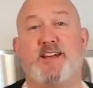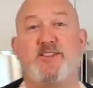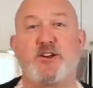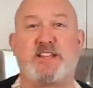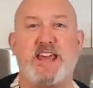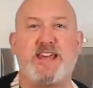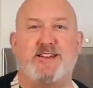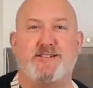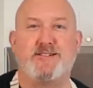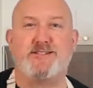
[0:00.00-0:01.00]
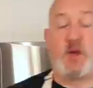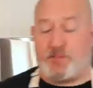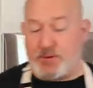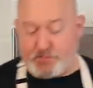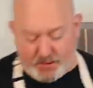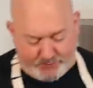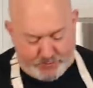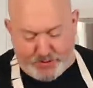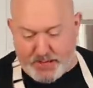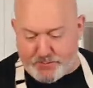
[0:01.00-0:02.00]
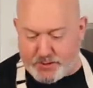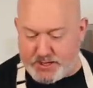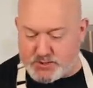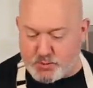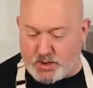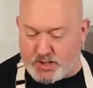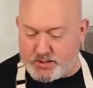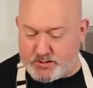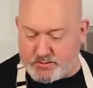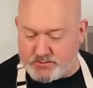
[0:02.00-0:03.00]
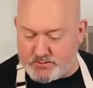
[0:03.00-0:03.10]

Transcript: They're clean. So I put a muffin paper in each one.